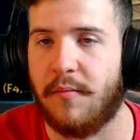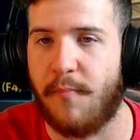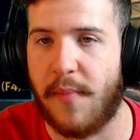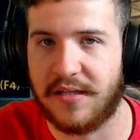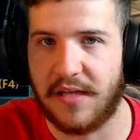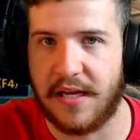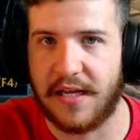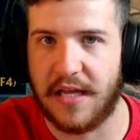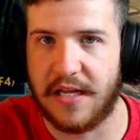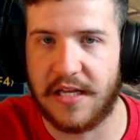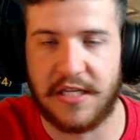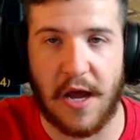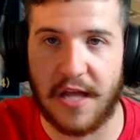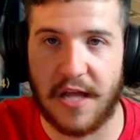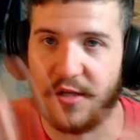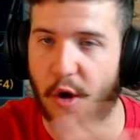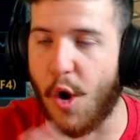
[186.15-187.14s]
Basically,
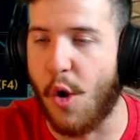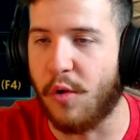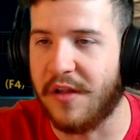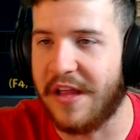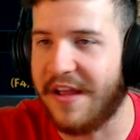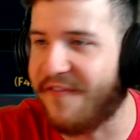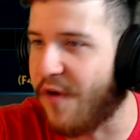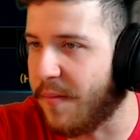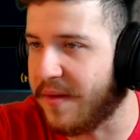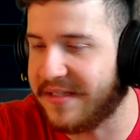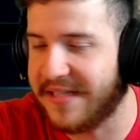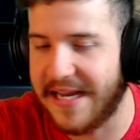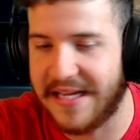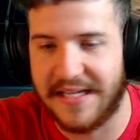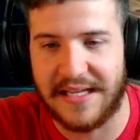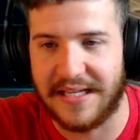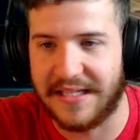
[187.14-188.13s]
his only form of
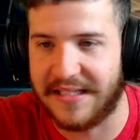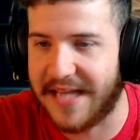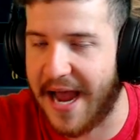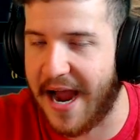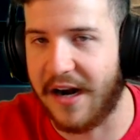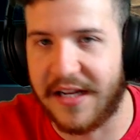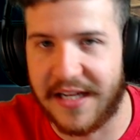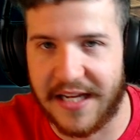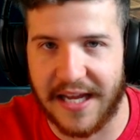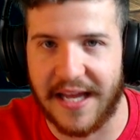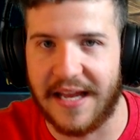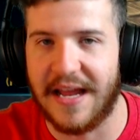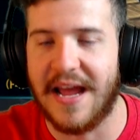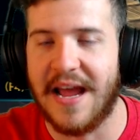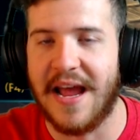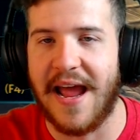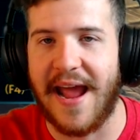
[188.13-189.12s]
CC, his entire
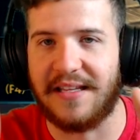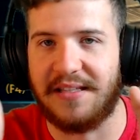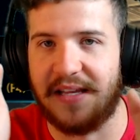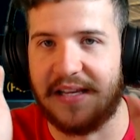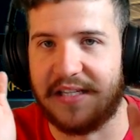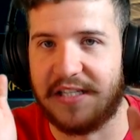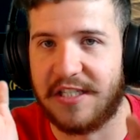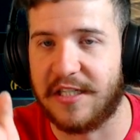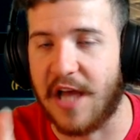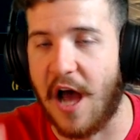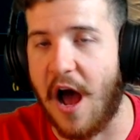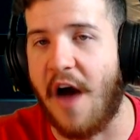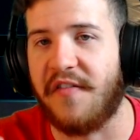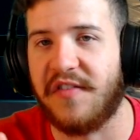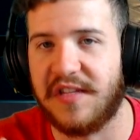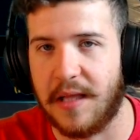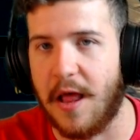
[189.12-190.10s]
kit, is this
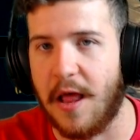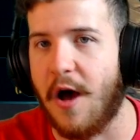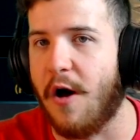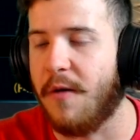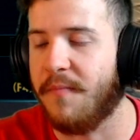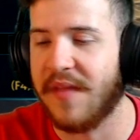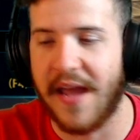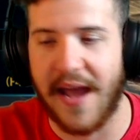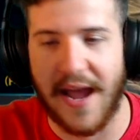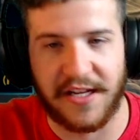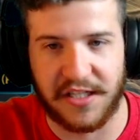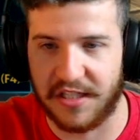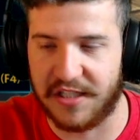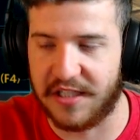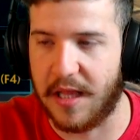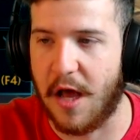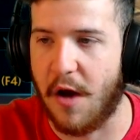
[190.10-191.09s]
soft slow. It's
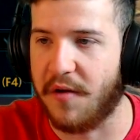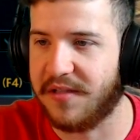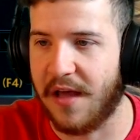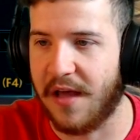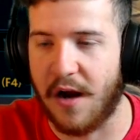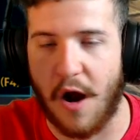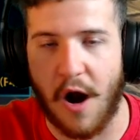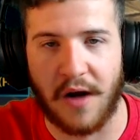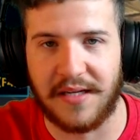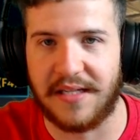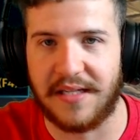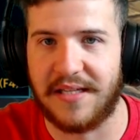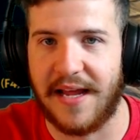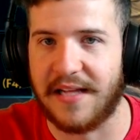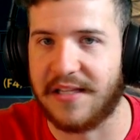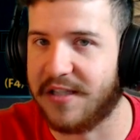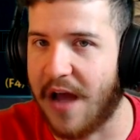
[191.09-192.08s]
just a slow. It's not a hard
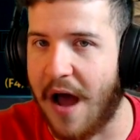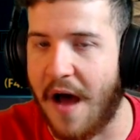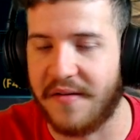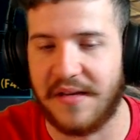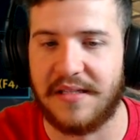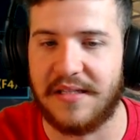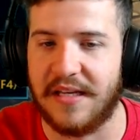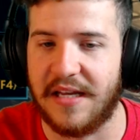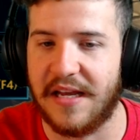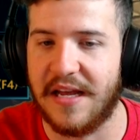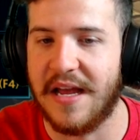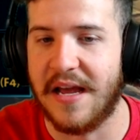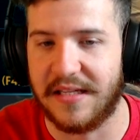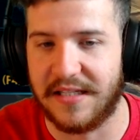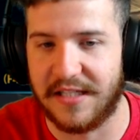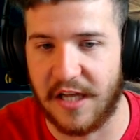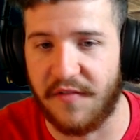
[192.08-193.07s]
CC, it's soft CC.
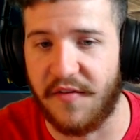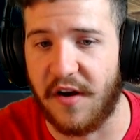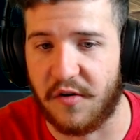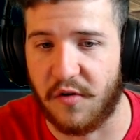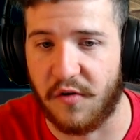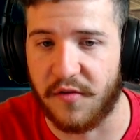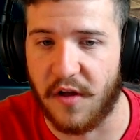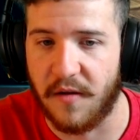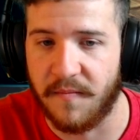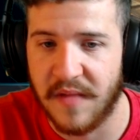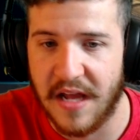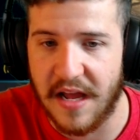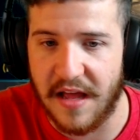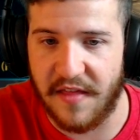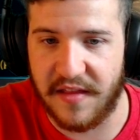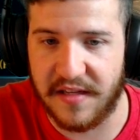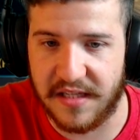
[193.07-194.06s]
Still very cool, though.
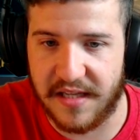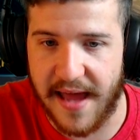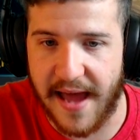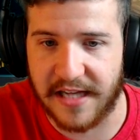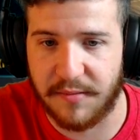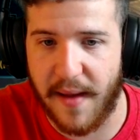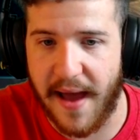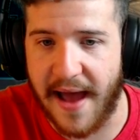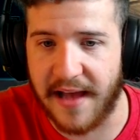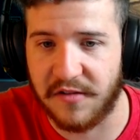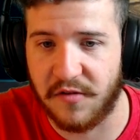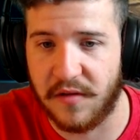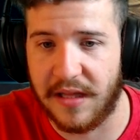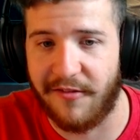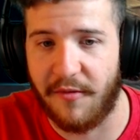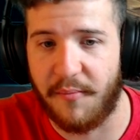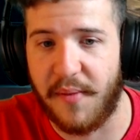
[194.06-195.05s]
If these attacks pass
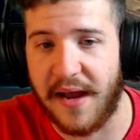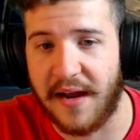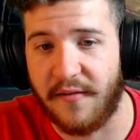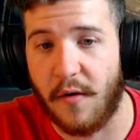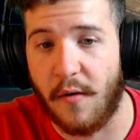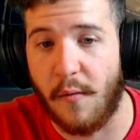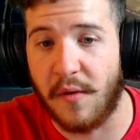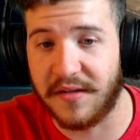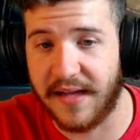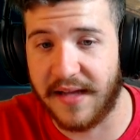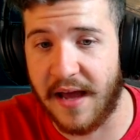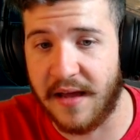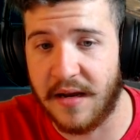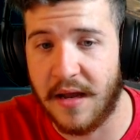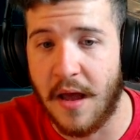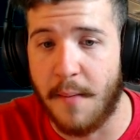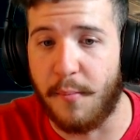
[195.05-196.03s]
through the Glyph of Pain, once
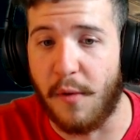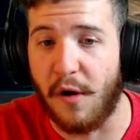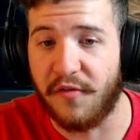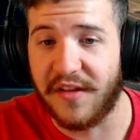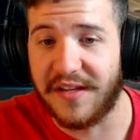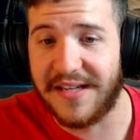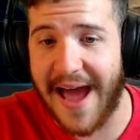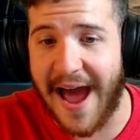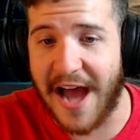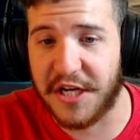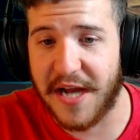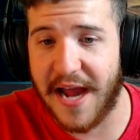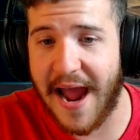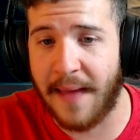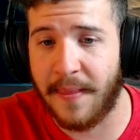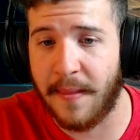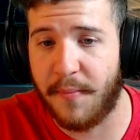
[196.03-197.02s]
again, both the dash
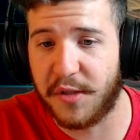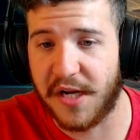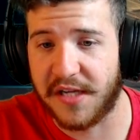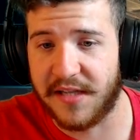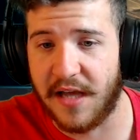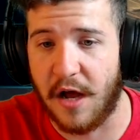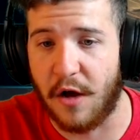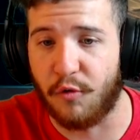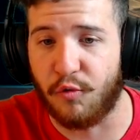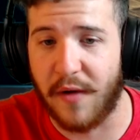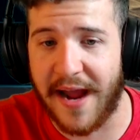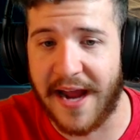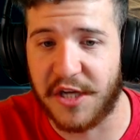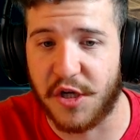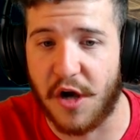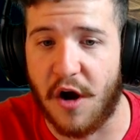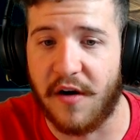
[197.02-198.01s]
and the projectile
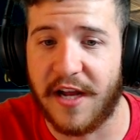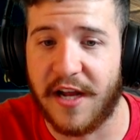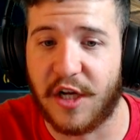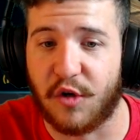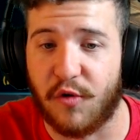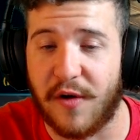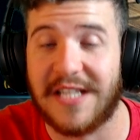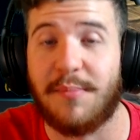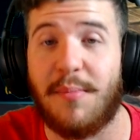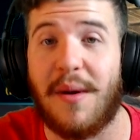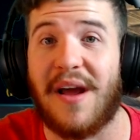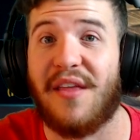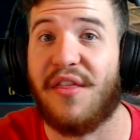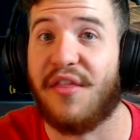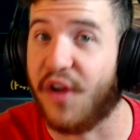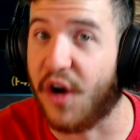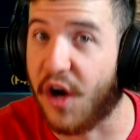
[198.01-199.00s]
range are increased by
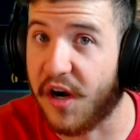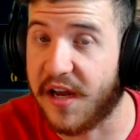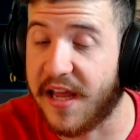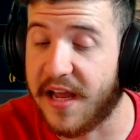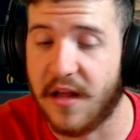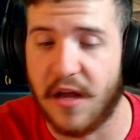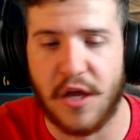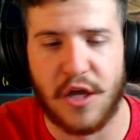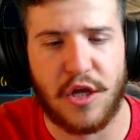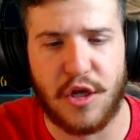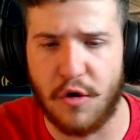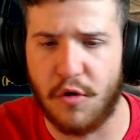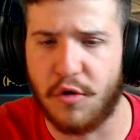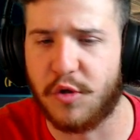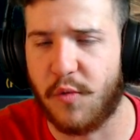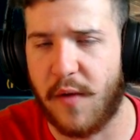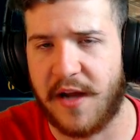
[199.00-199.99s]
30.
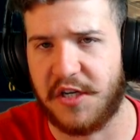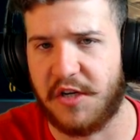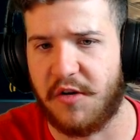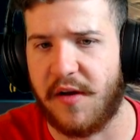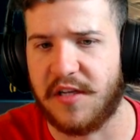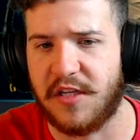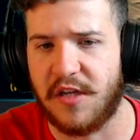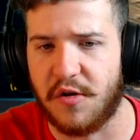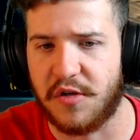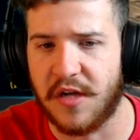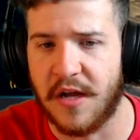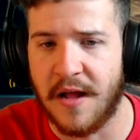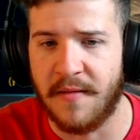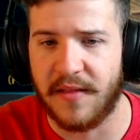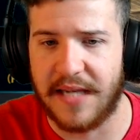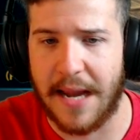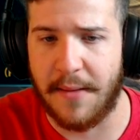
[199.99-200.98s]
Huge range increase, huge.
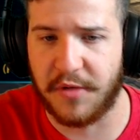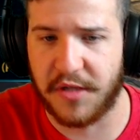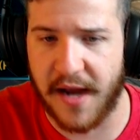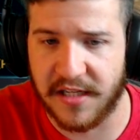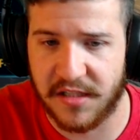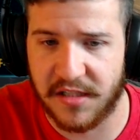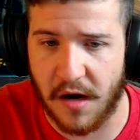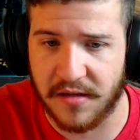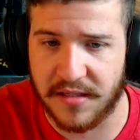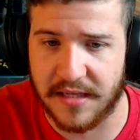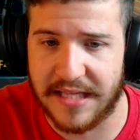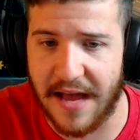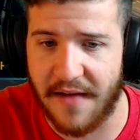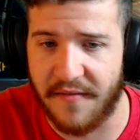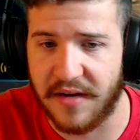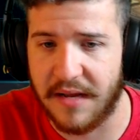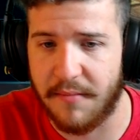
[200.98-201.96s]
Damage, guys, starts at
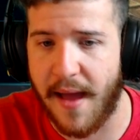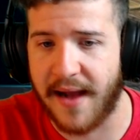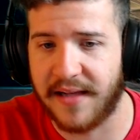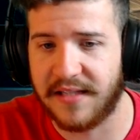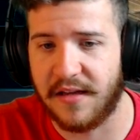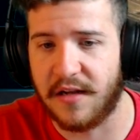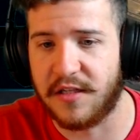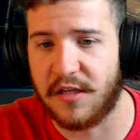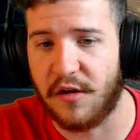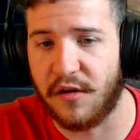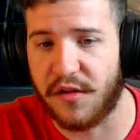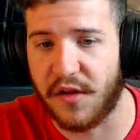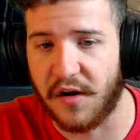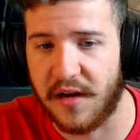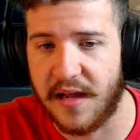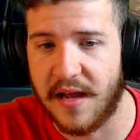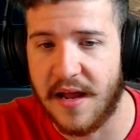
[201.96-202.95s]
70, max out at
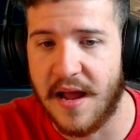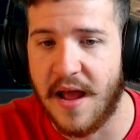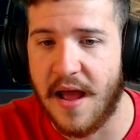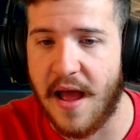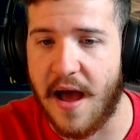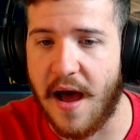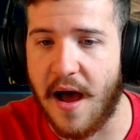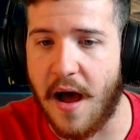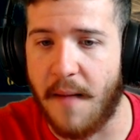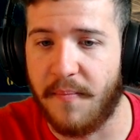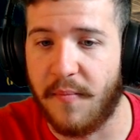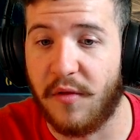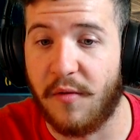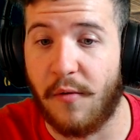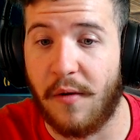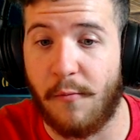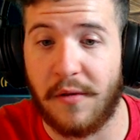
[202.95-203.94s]
230.
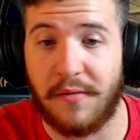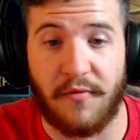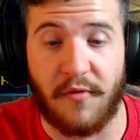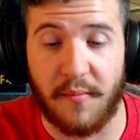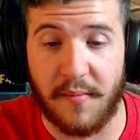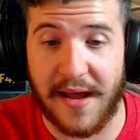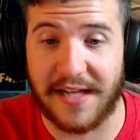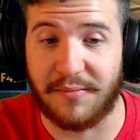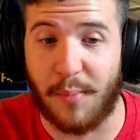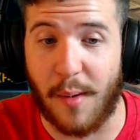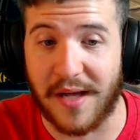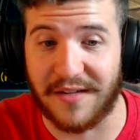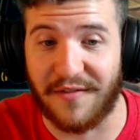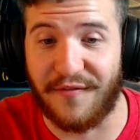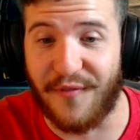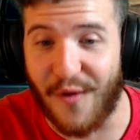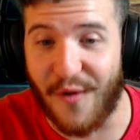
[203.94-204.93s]
For me, it's
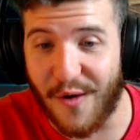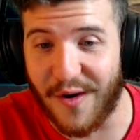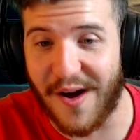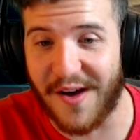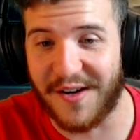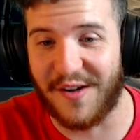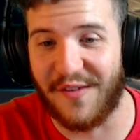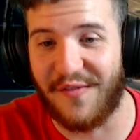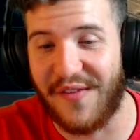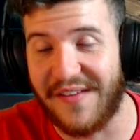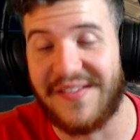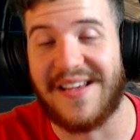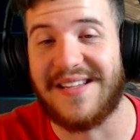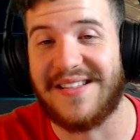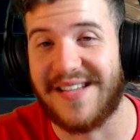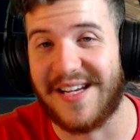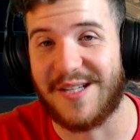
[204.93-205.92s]
plus
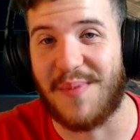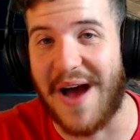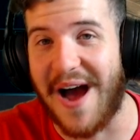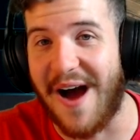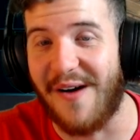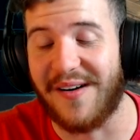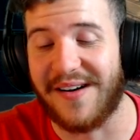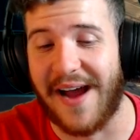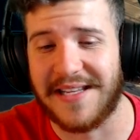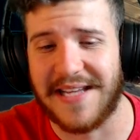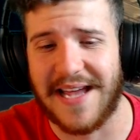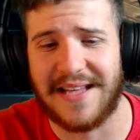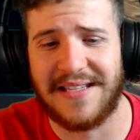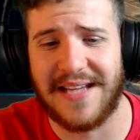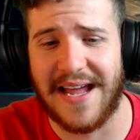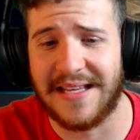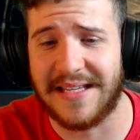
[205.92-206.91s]
456 power, guys.
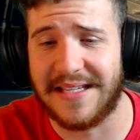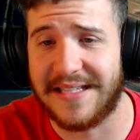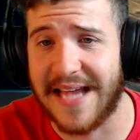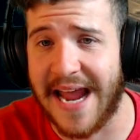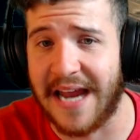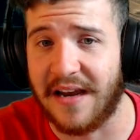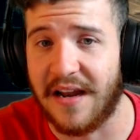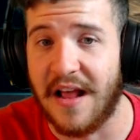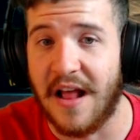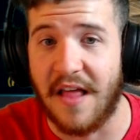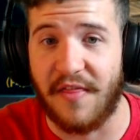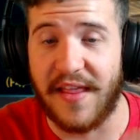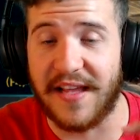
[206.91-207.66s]
It's insane.